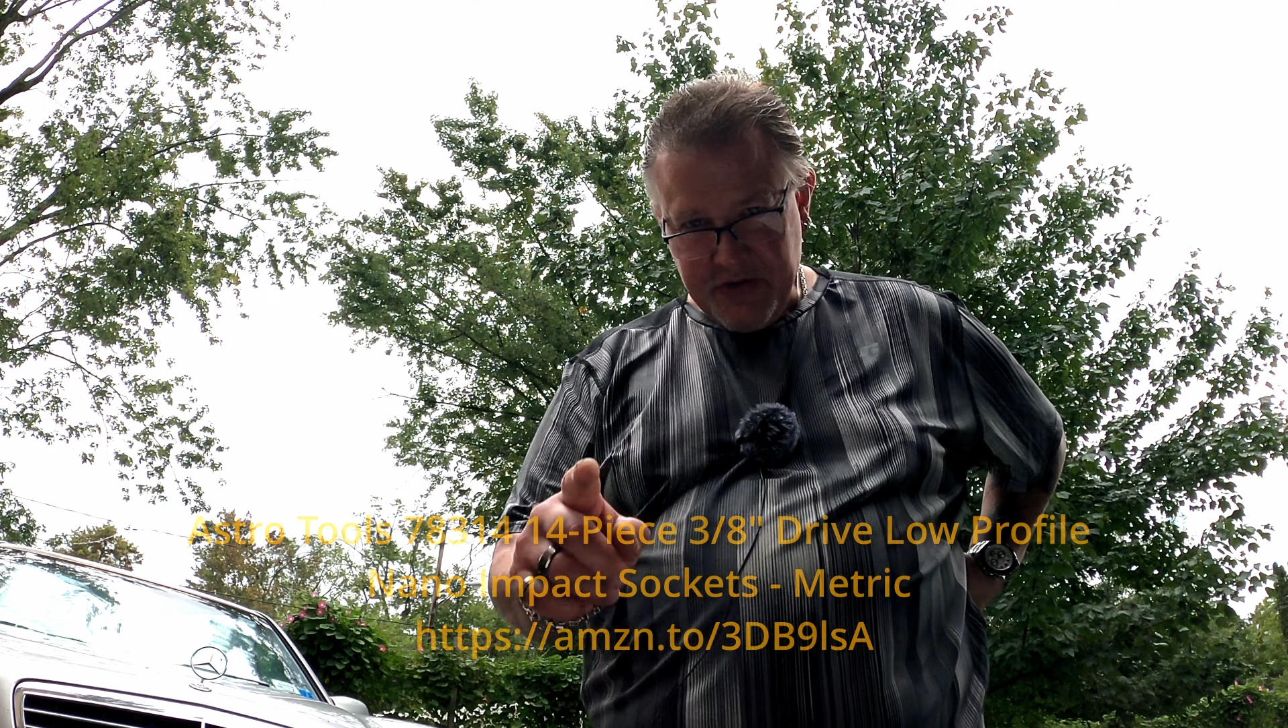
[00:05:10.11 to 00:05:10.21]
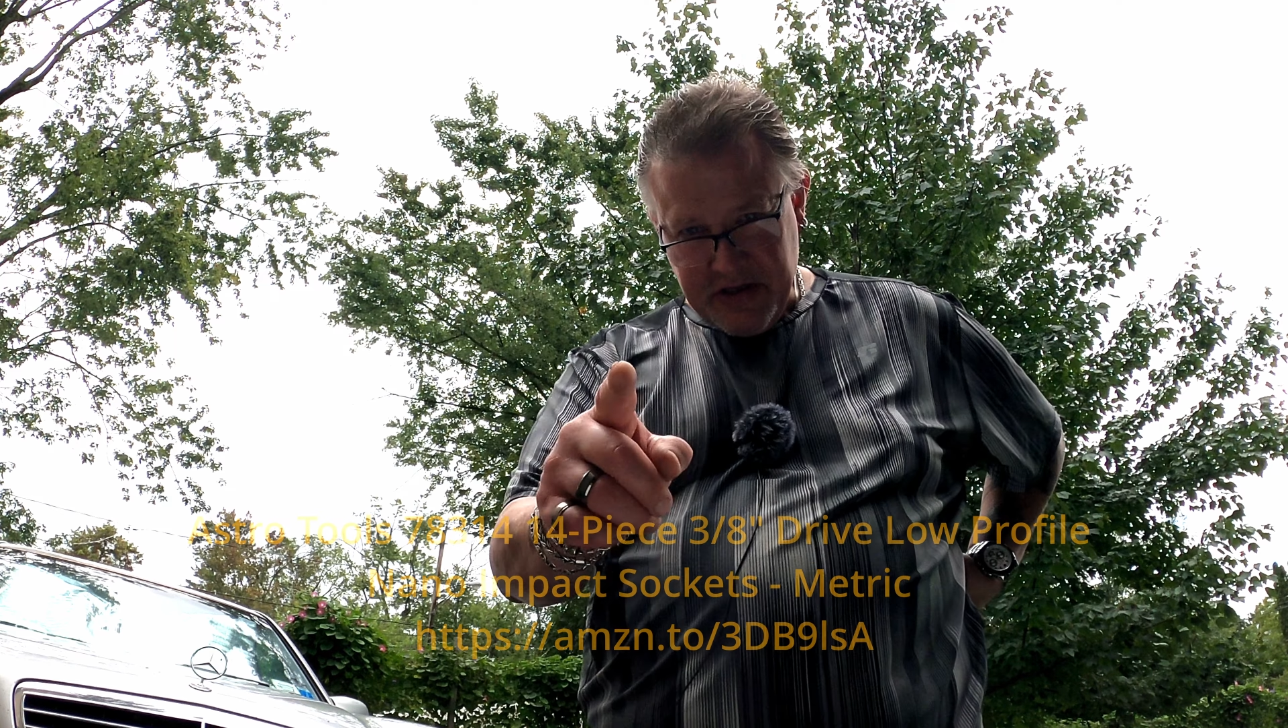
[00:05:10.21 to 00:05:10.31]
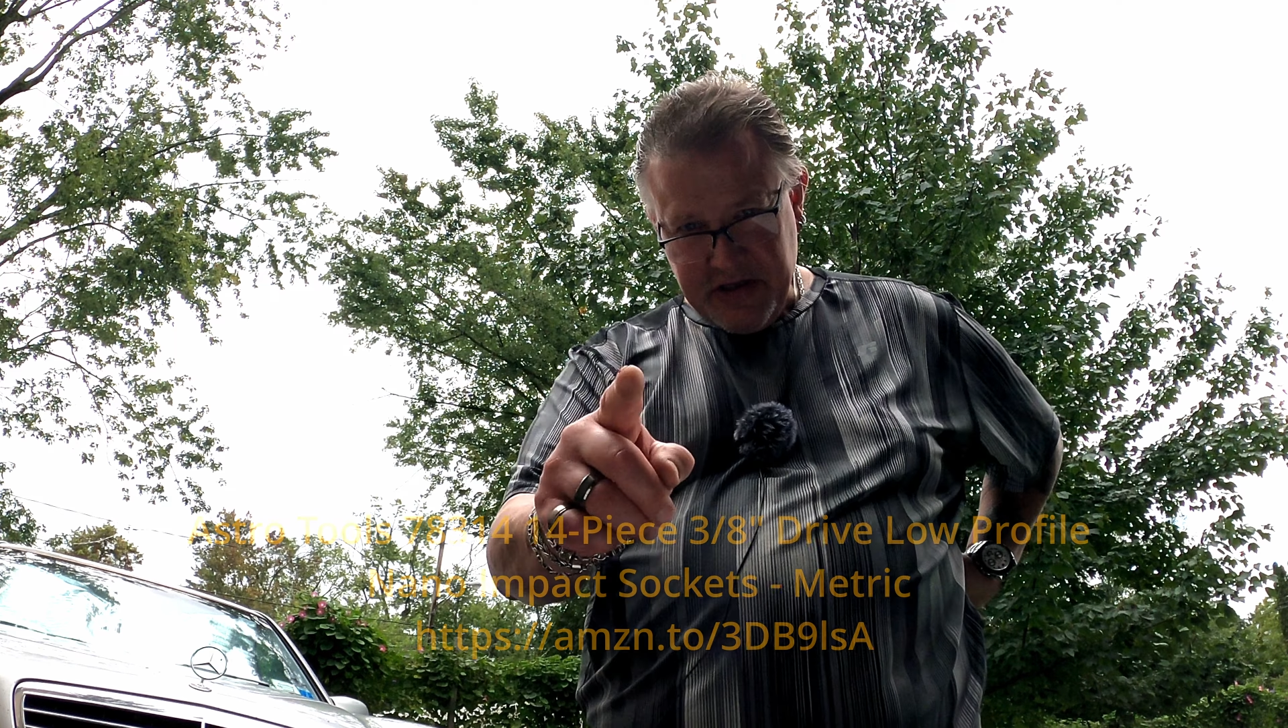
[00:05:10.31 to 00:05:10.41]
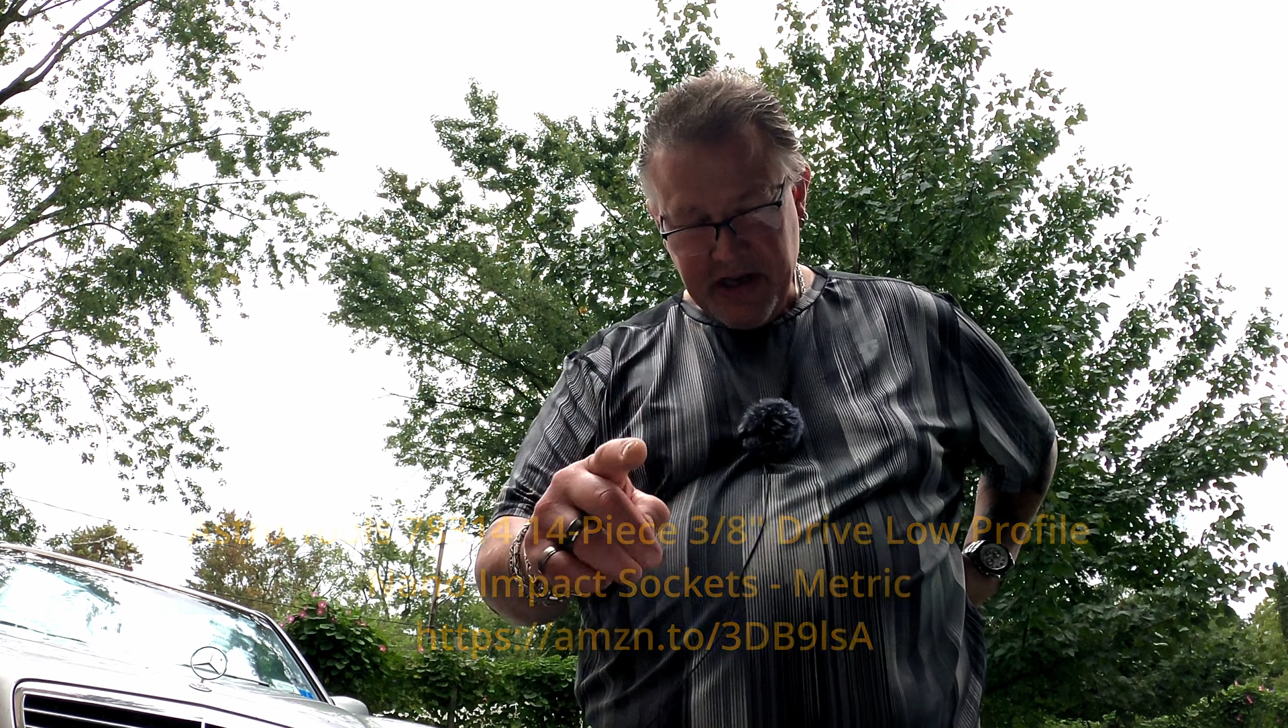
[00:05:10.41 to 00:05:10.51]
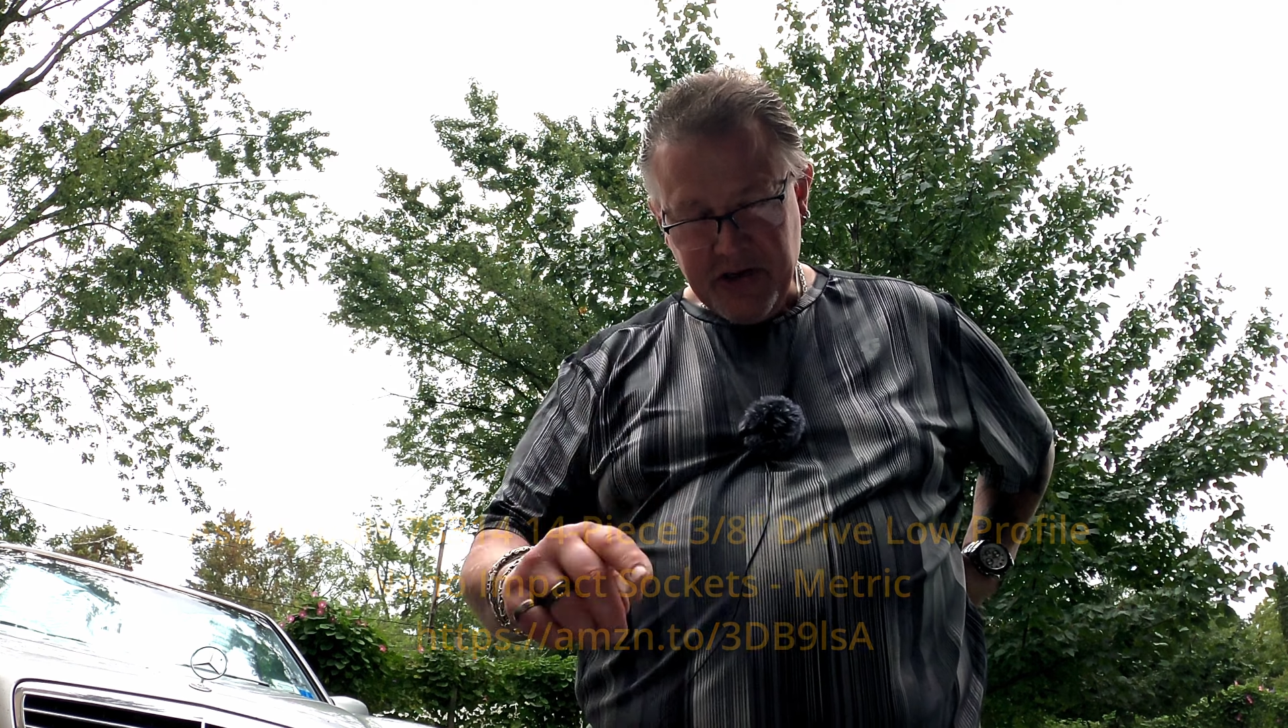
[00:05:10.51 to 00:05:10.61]

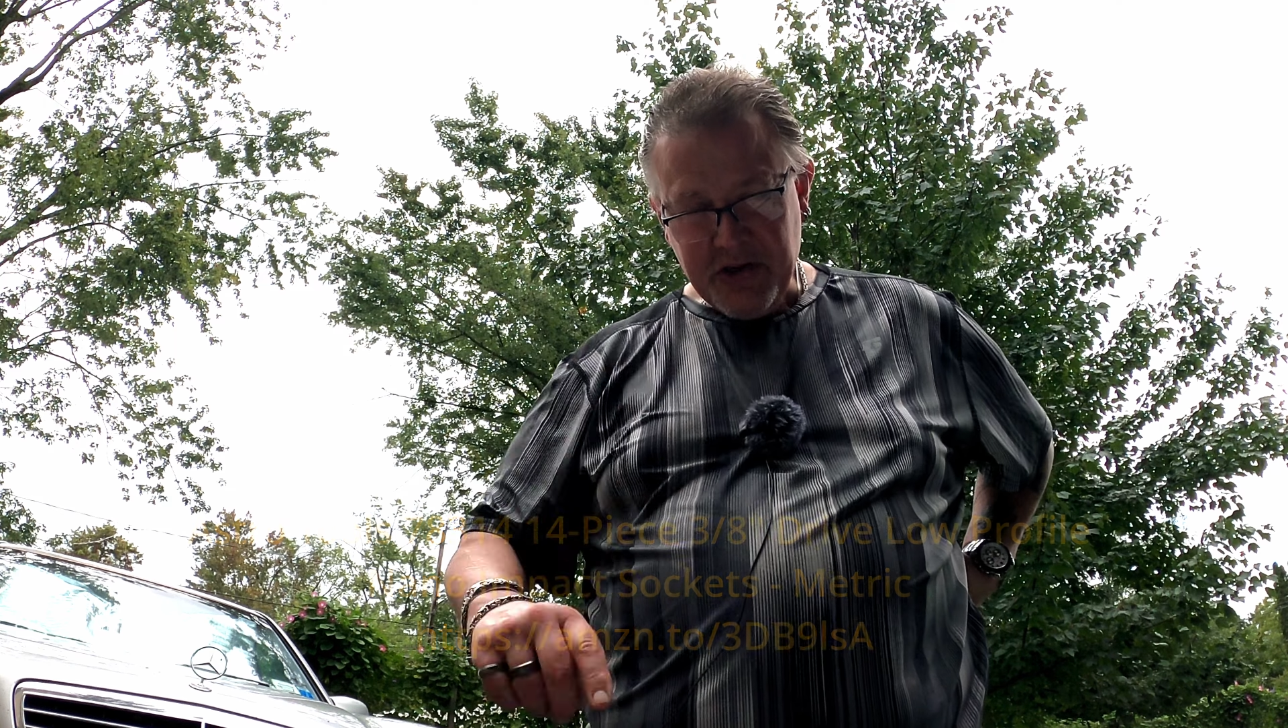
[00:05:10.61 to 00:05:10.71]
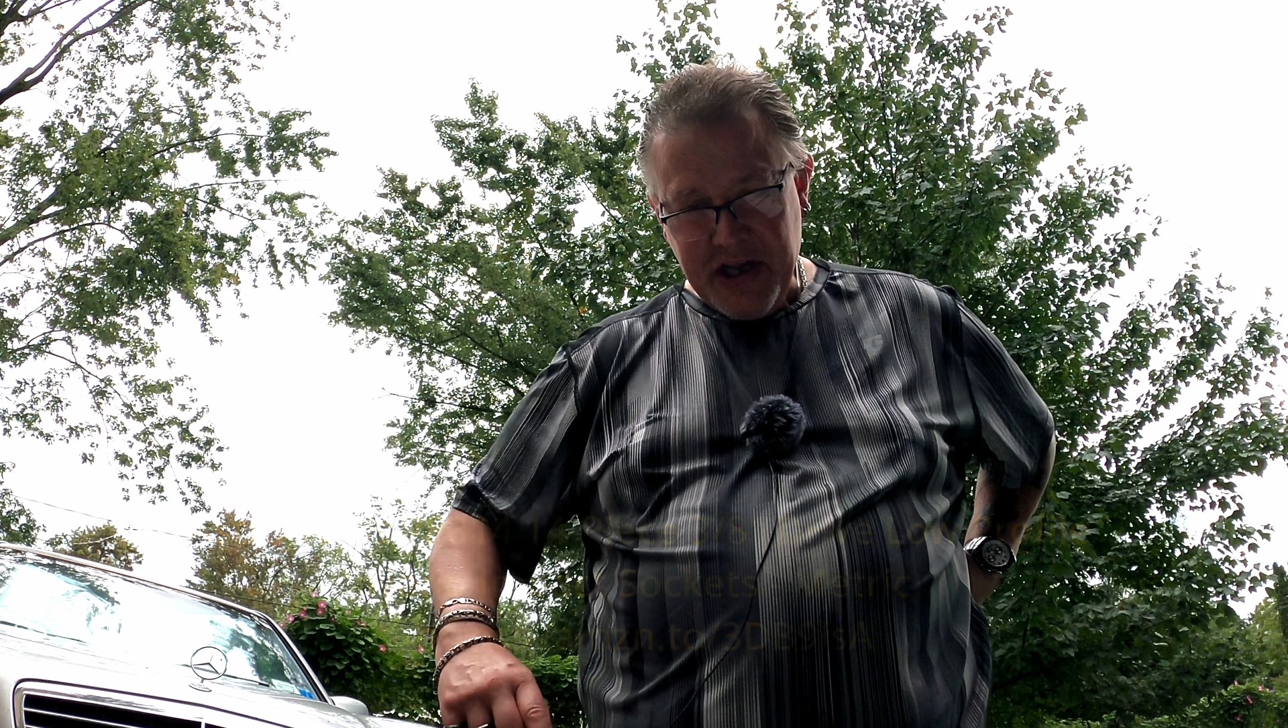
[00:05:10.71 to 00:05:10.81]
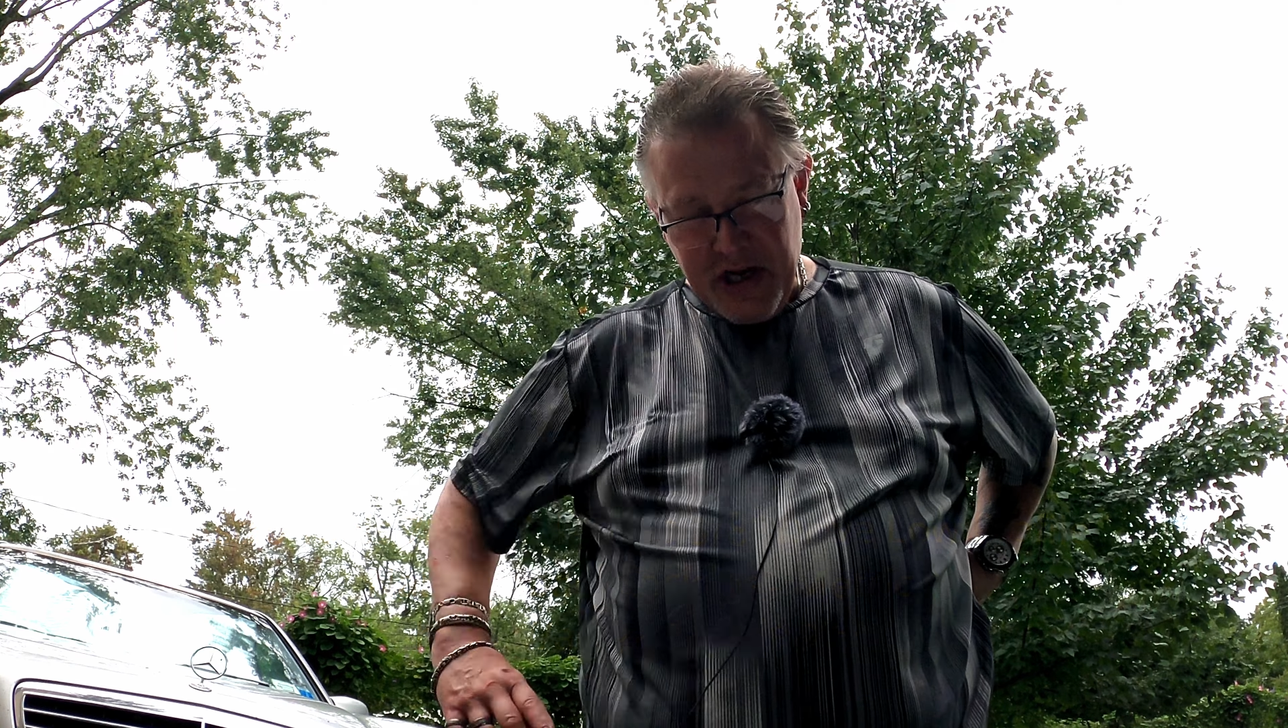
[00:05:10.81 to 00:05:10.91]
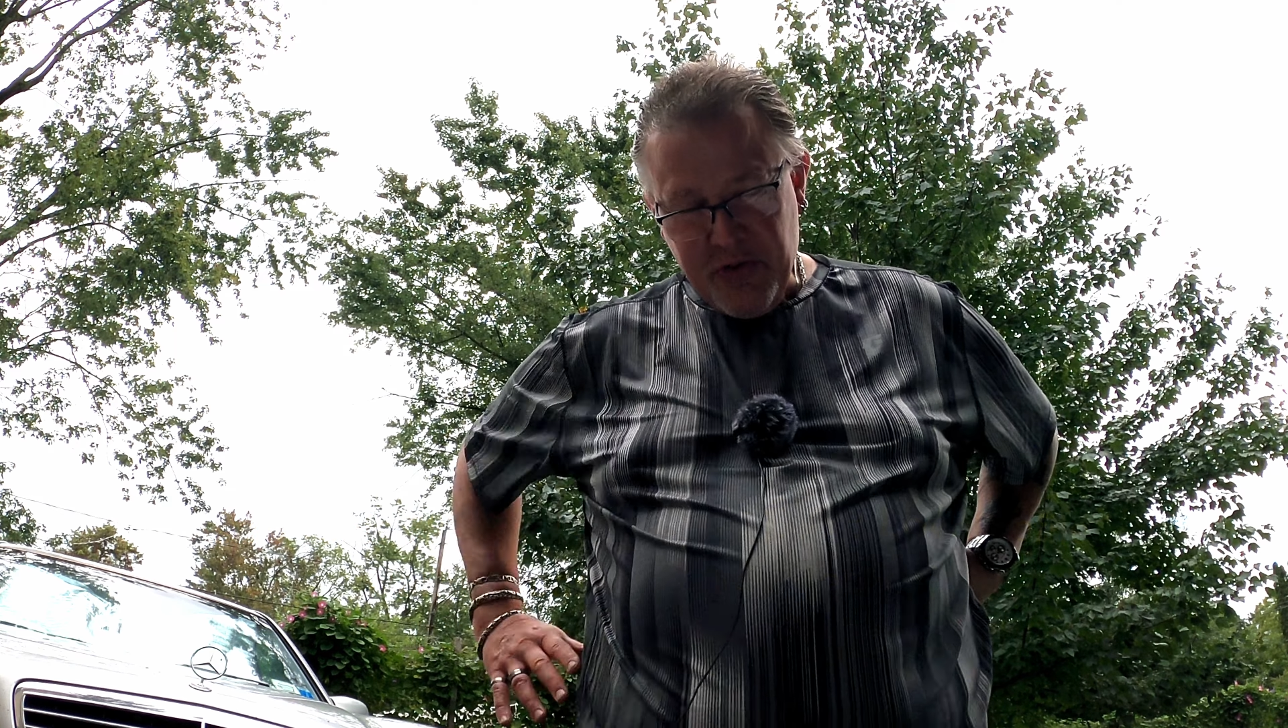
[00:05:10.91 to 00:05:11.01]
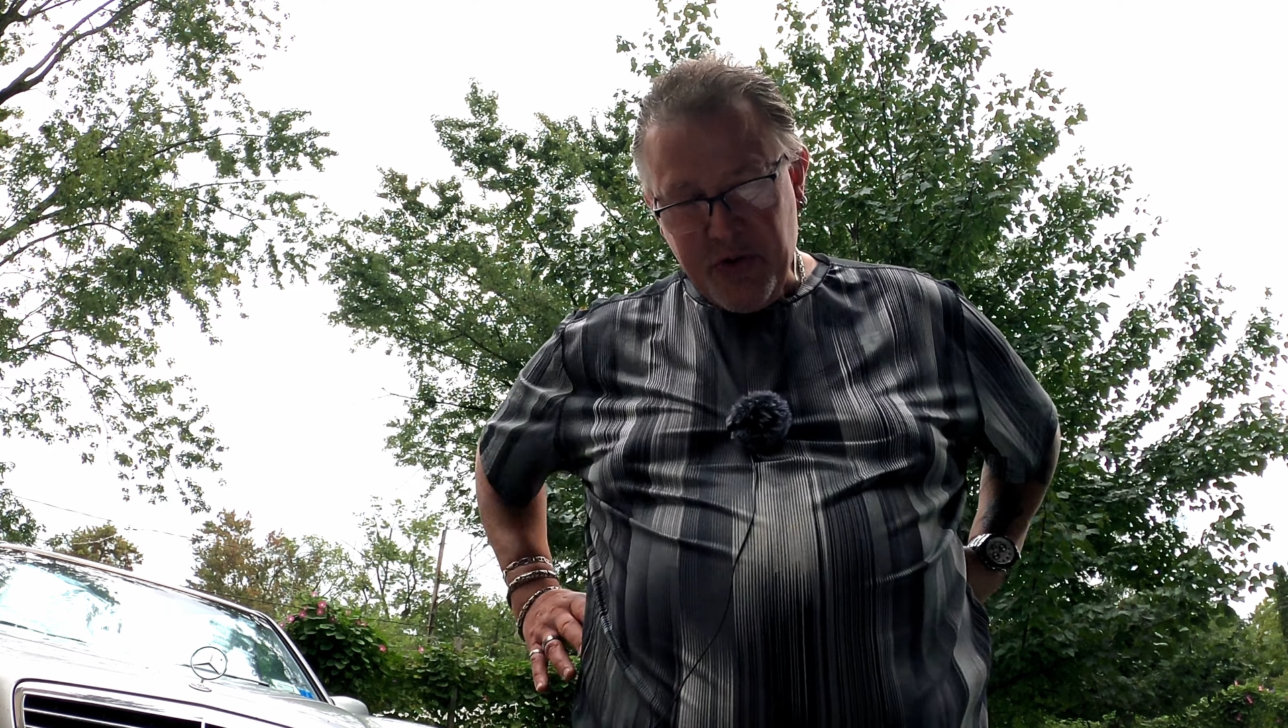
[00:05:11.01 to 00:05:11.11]
and take good care of